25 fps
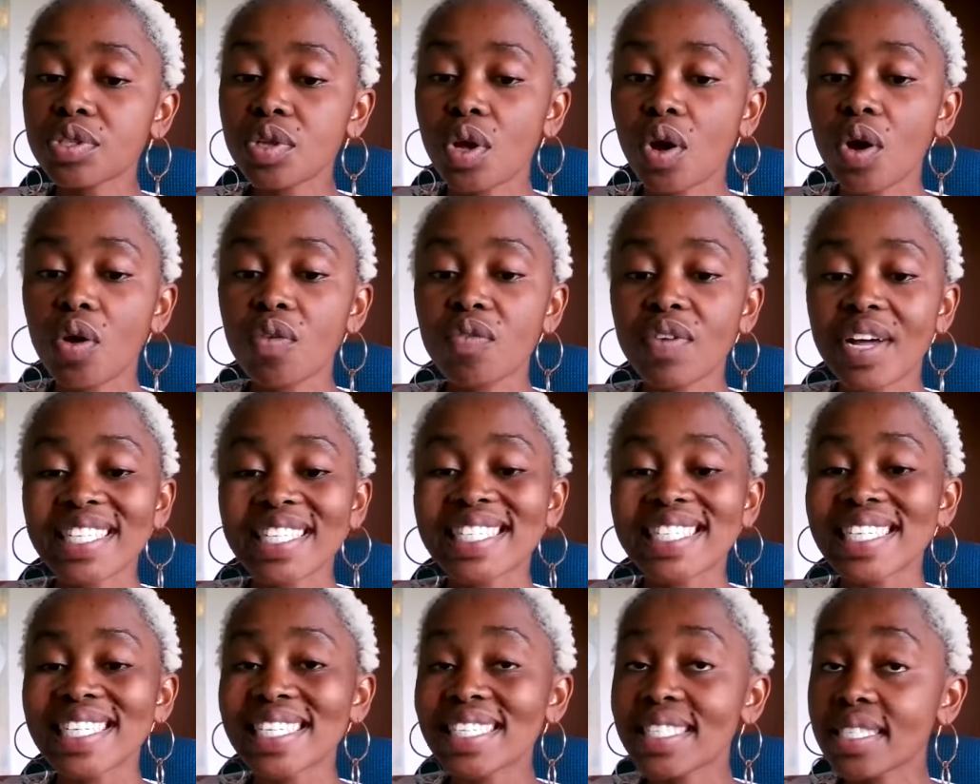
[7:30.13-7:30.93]

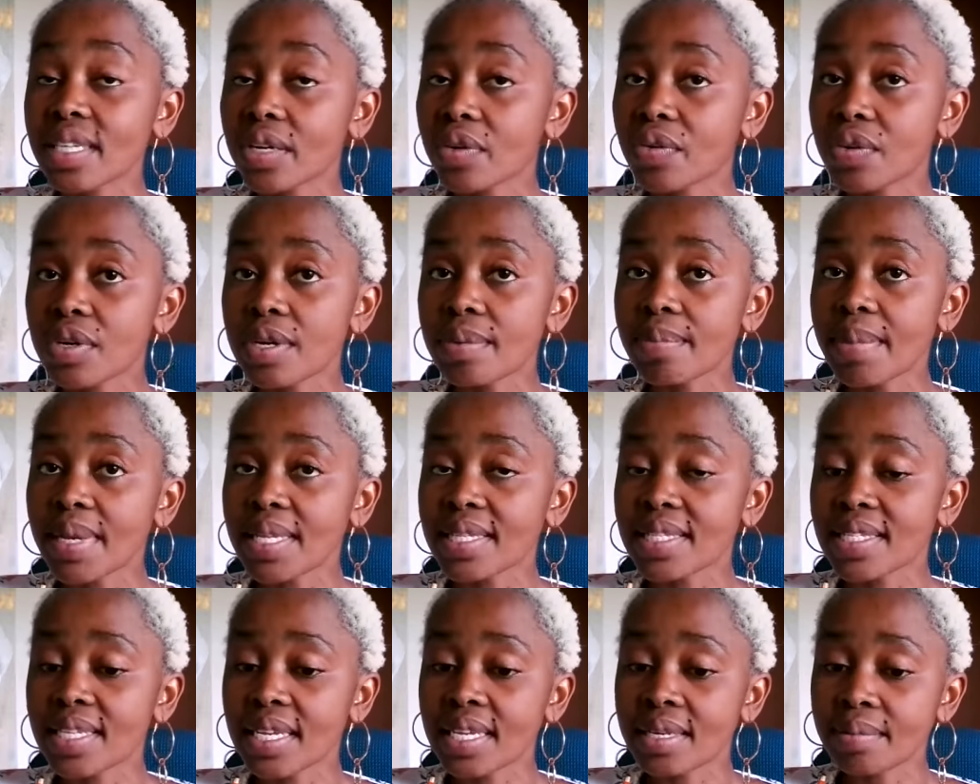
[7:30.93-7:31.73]
over
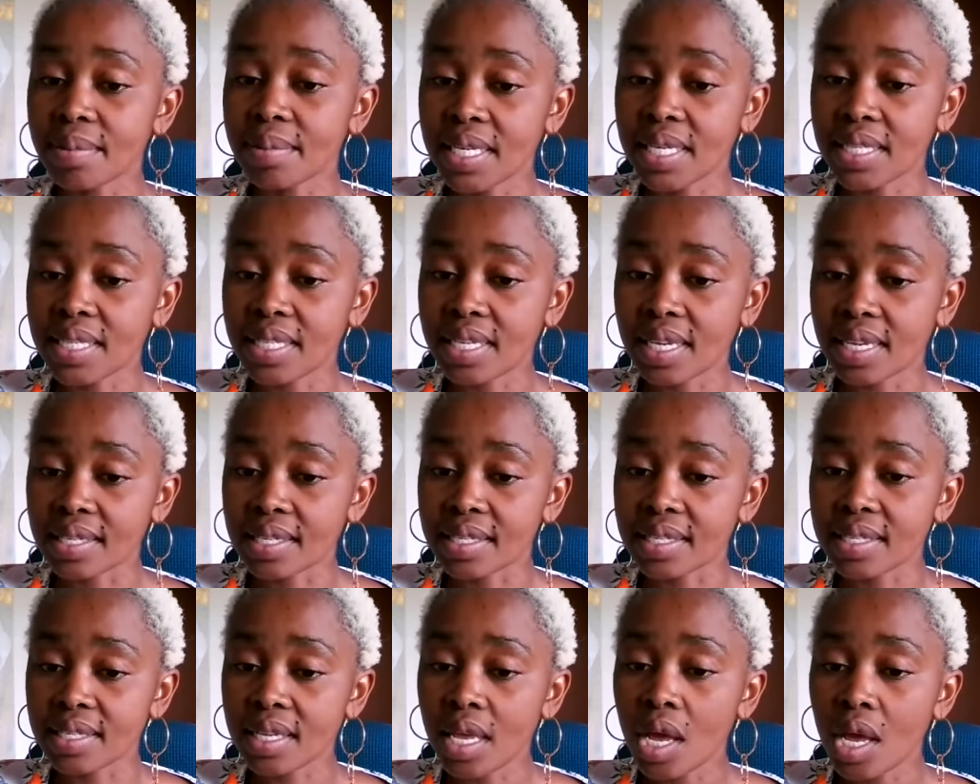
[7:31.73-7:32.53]
disagreements in
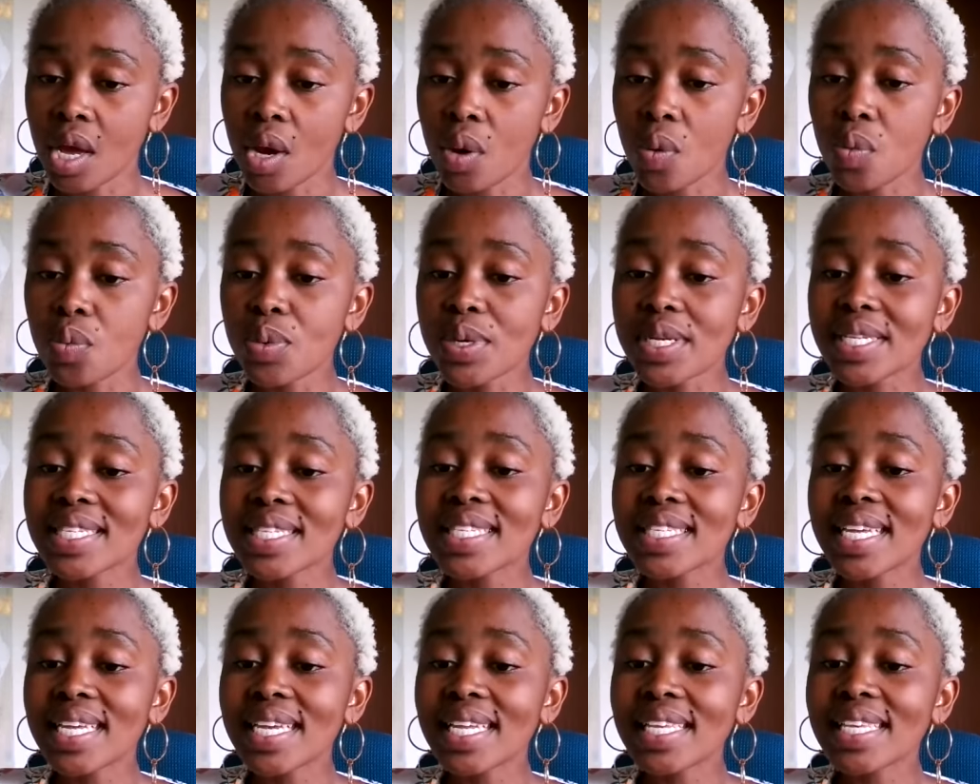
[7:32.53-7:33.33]
meetings. We
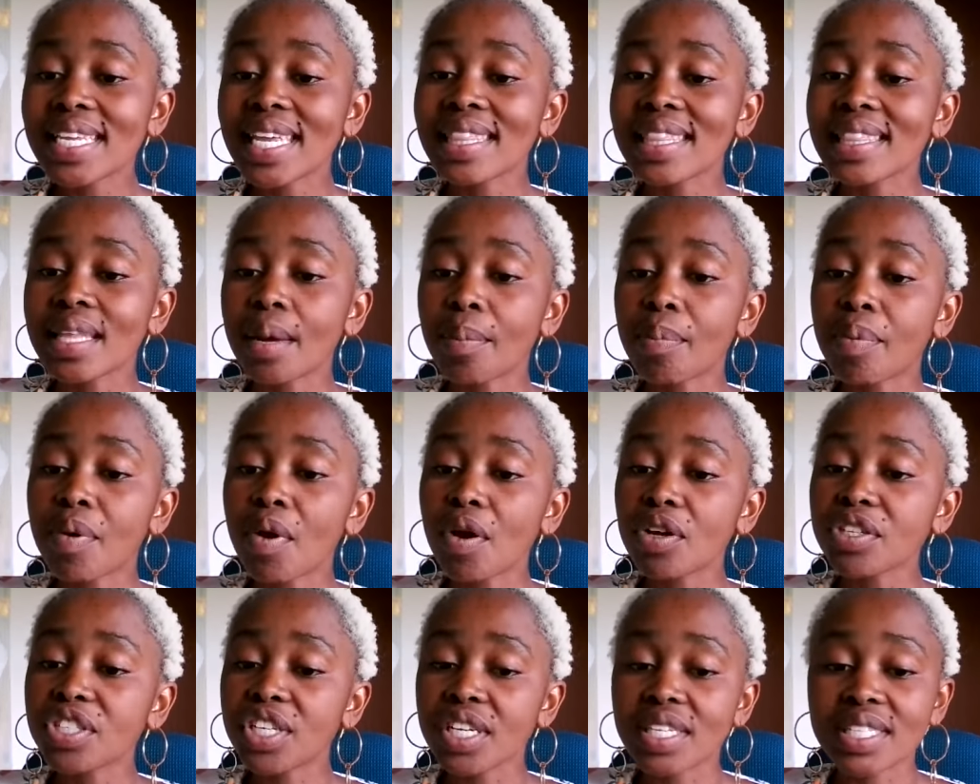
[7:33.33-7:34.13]
see it in the
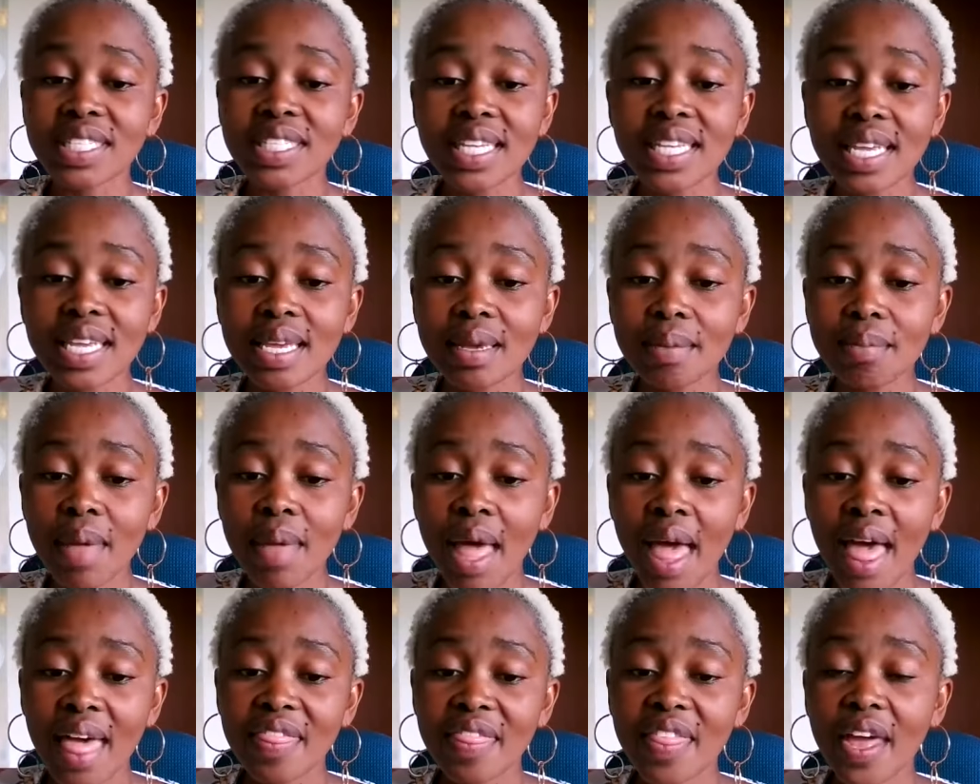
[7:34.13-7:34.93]
project team
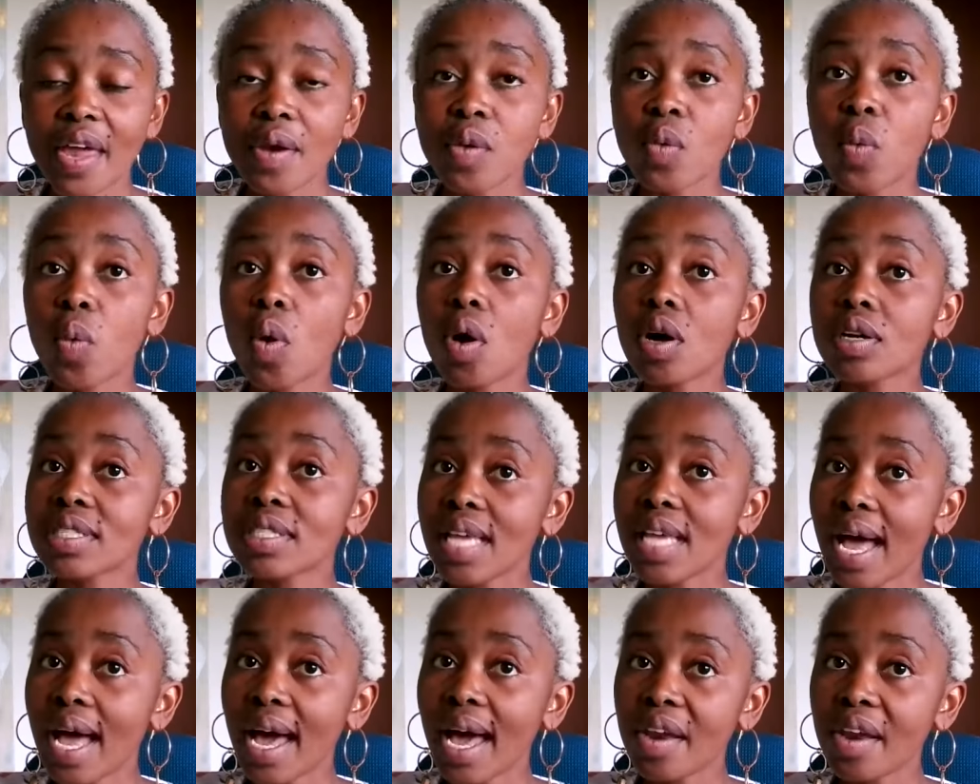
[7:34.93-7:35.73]
that
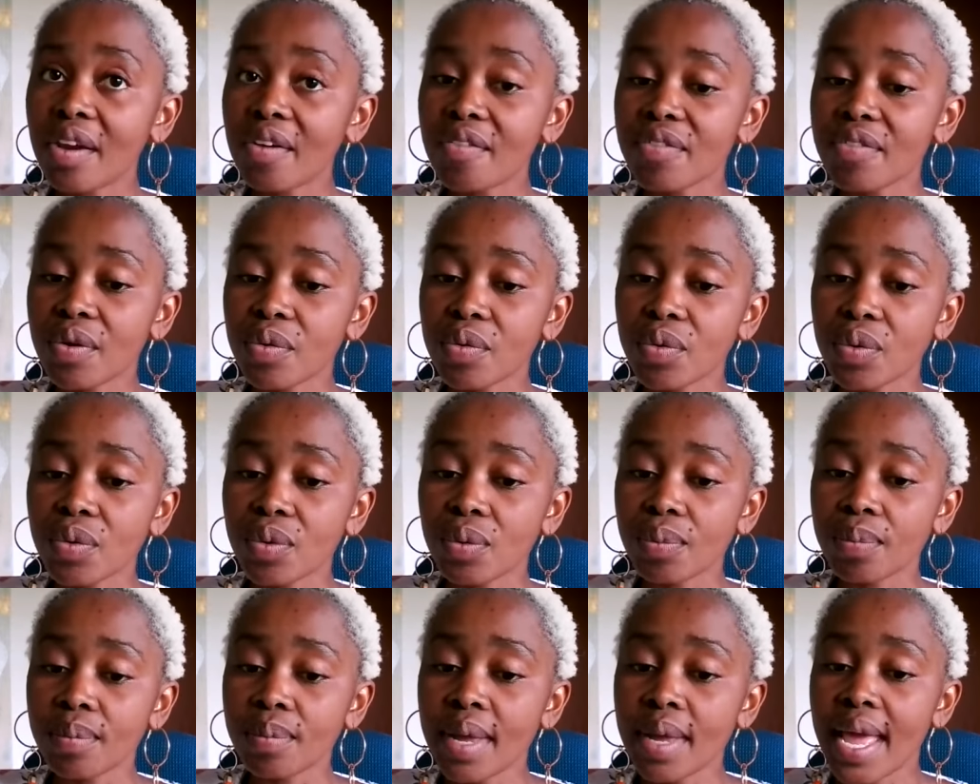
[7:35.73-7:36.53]
walks out of the
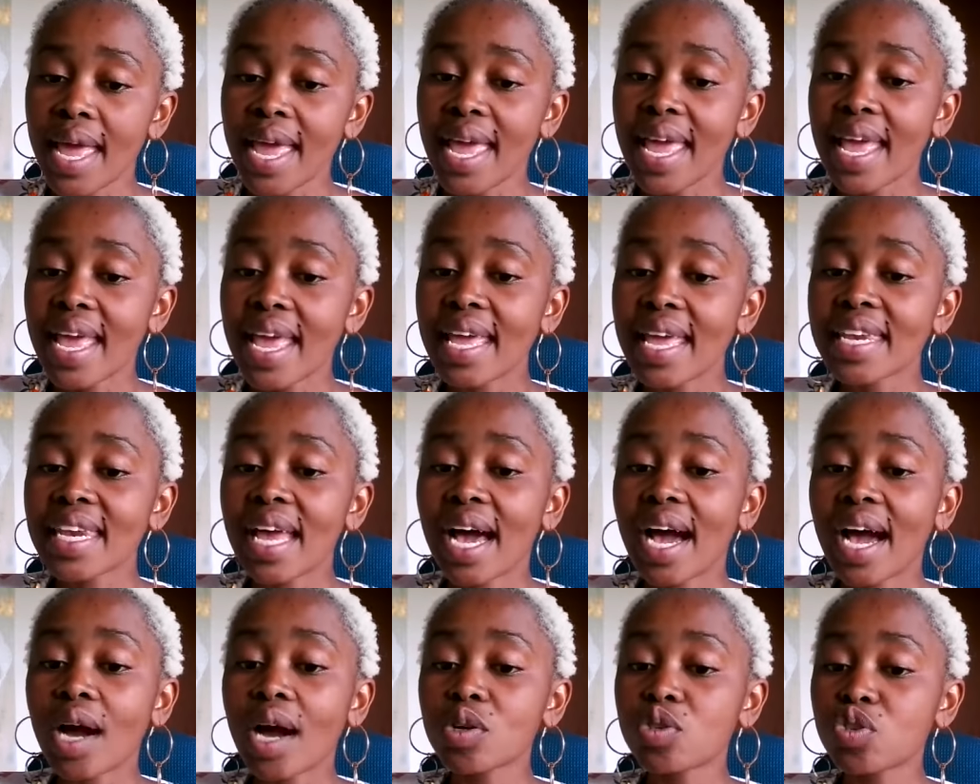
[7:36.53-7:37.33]
room
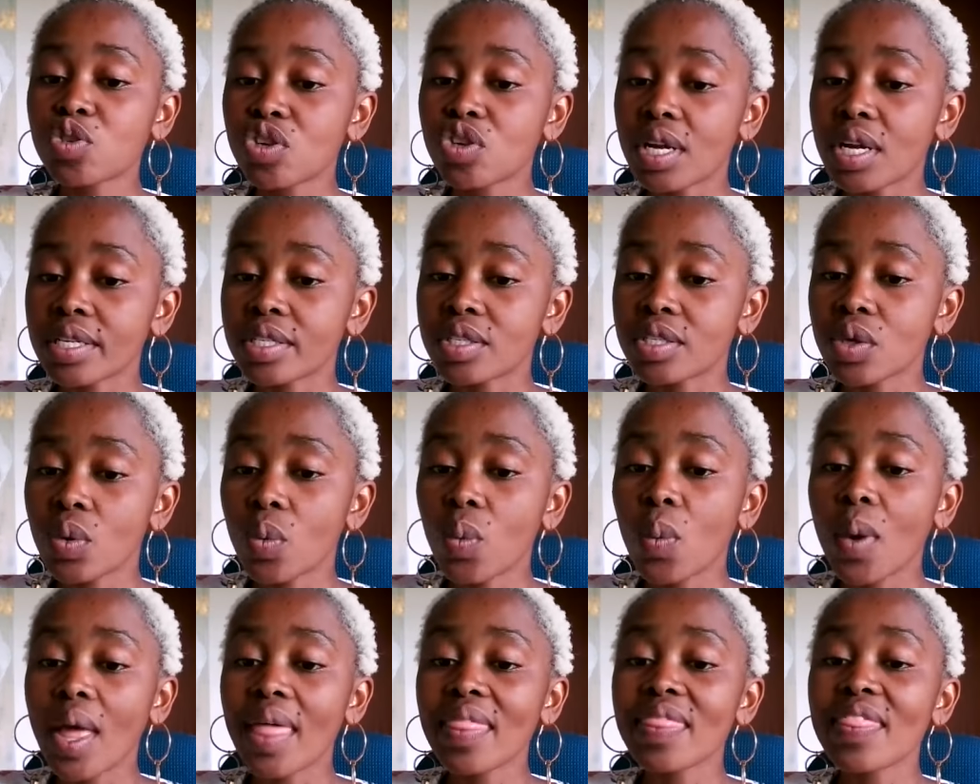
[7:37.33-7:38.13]
in outrage
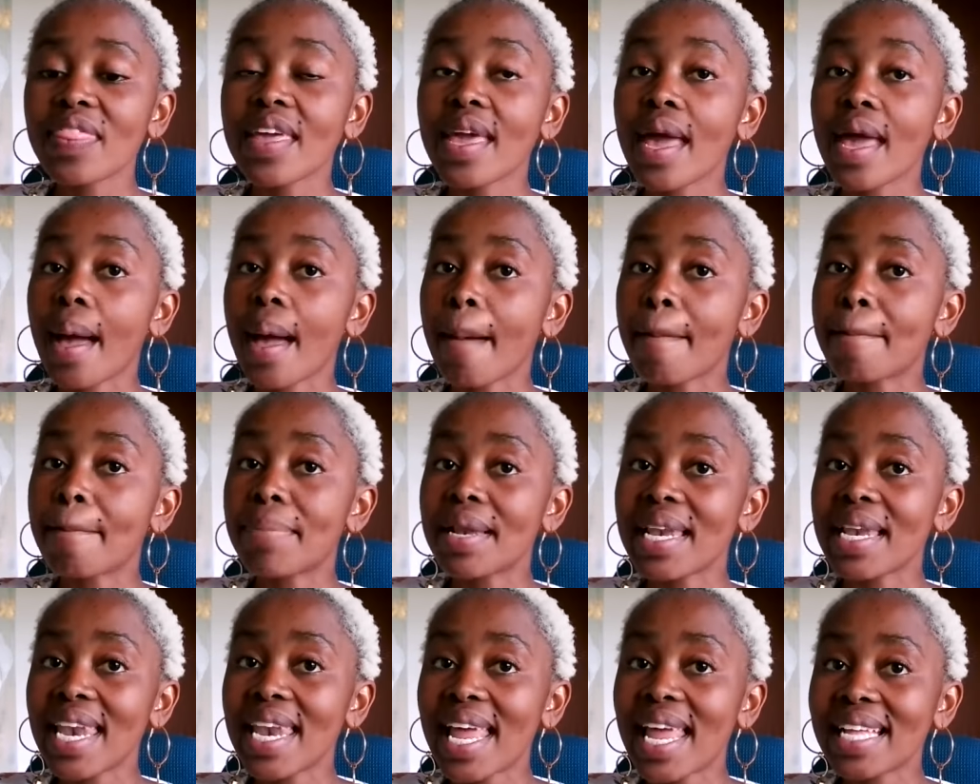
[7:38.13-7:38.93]
when their
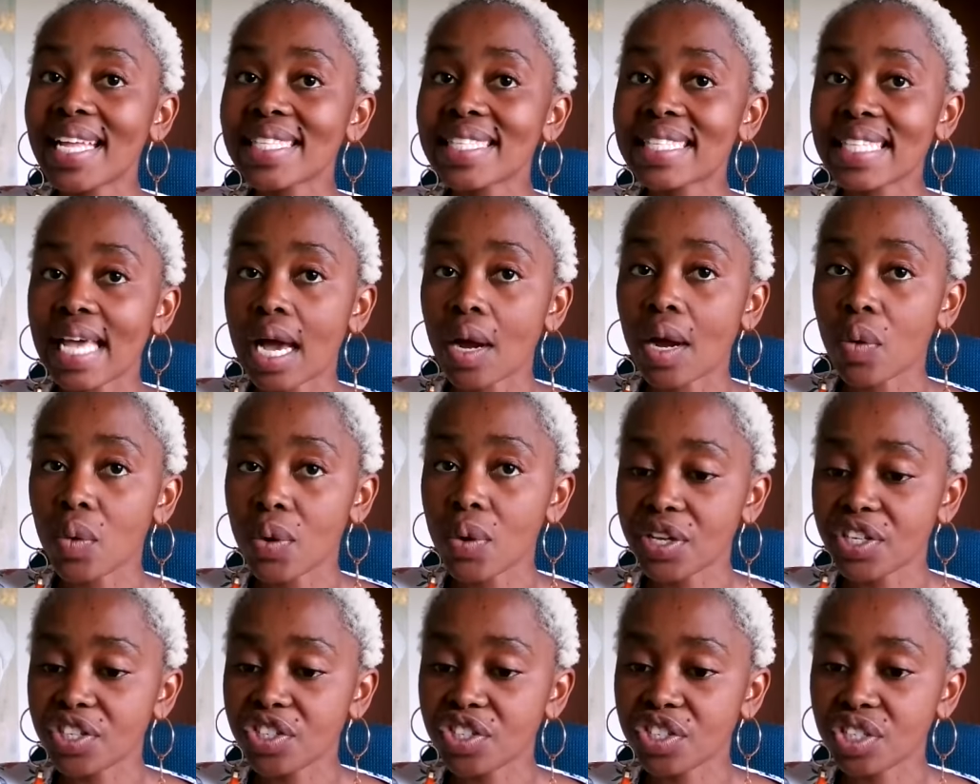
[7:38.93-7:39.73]
plans are
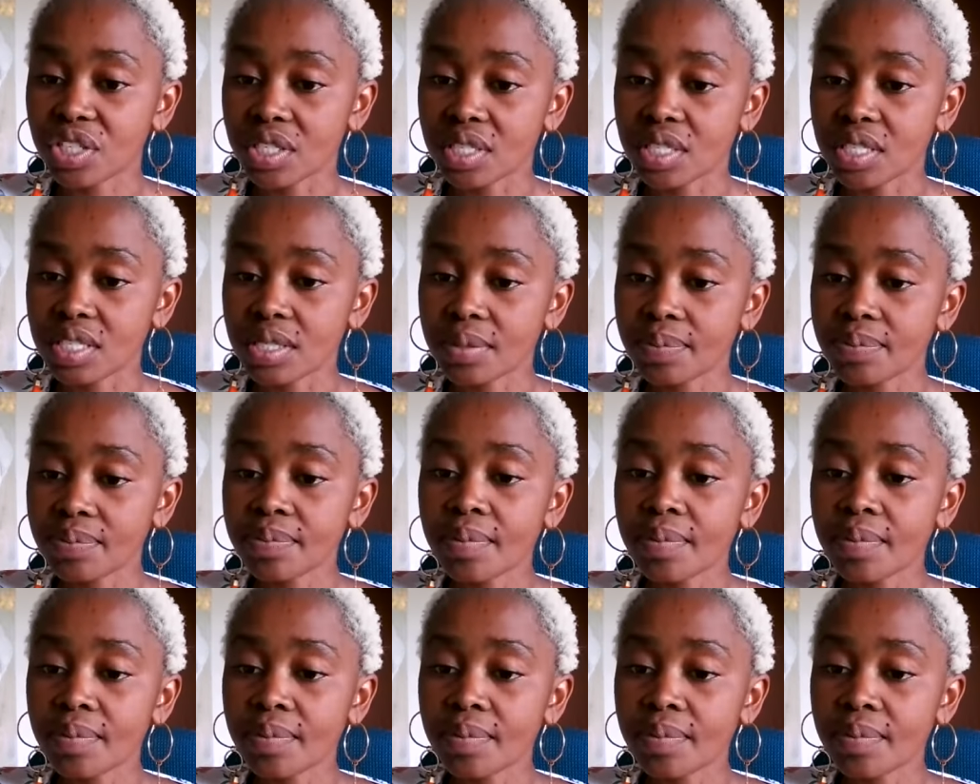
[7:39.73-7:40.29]
questioned.